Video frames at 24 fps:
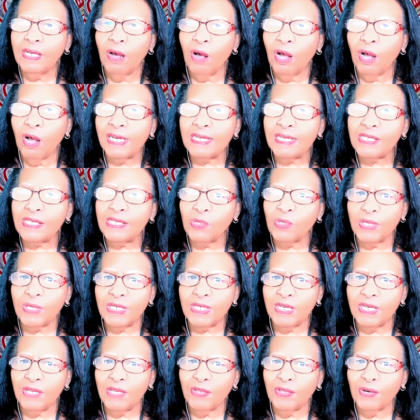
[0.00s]
August
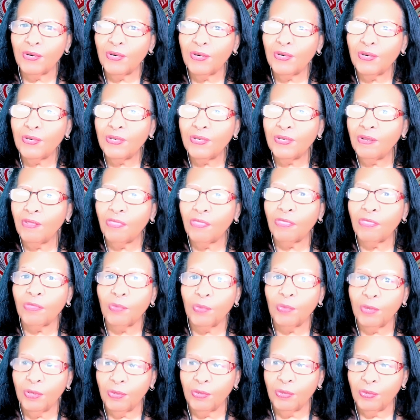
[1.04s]
23rd
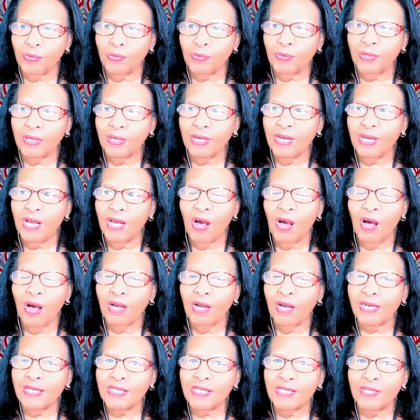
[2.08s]
through
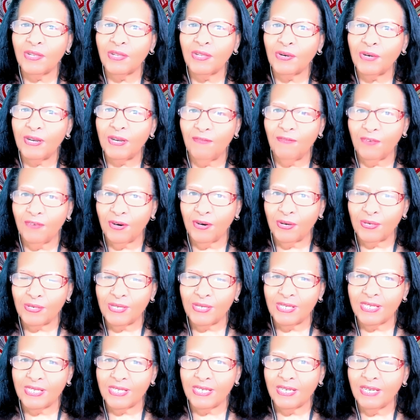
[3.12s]
August
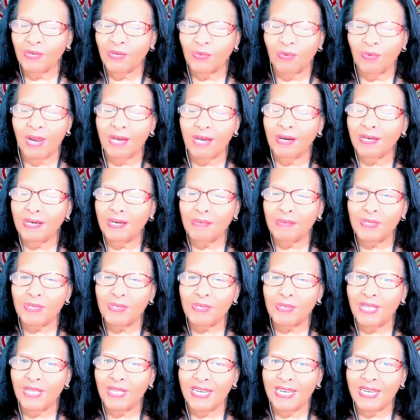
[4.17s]
31st, right on up
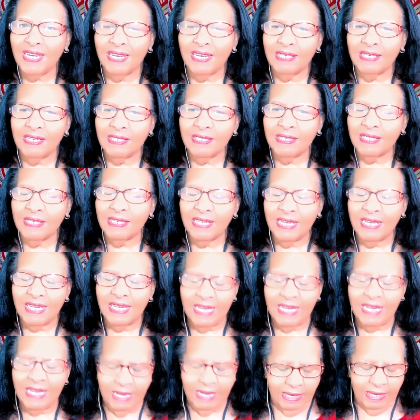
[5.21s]
to the end.
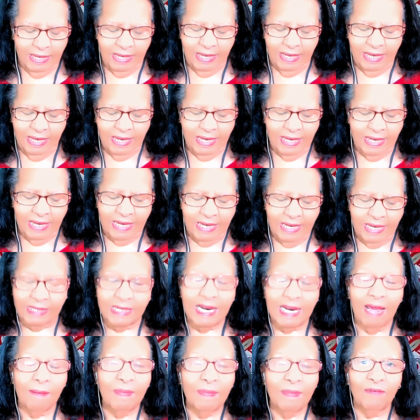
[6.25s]
It's
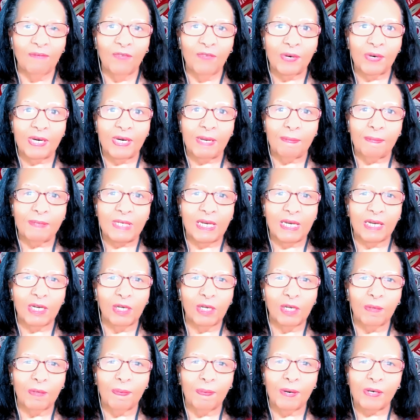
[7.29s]
not meant for any
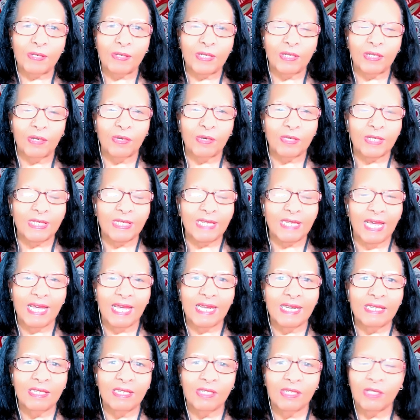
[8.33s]
particular person or
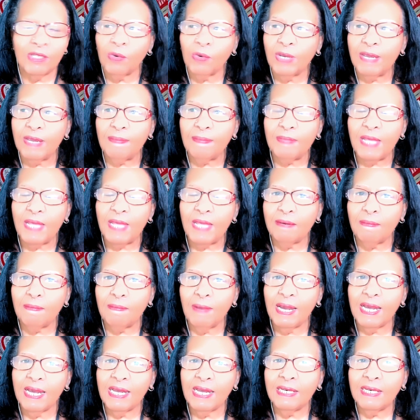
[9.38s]
sign, so keep that in
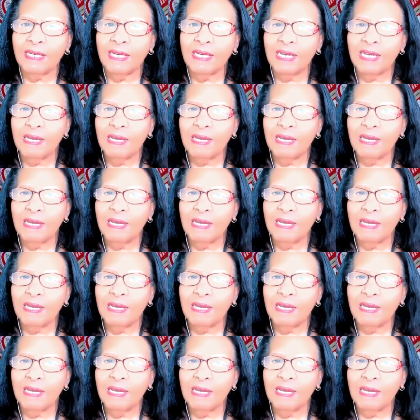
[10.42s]
mind.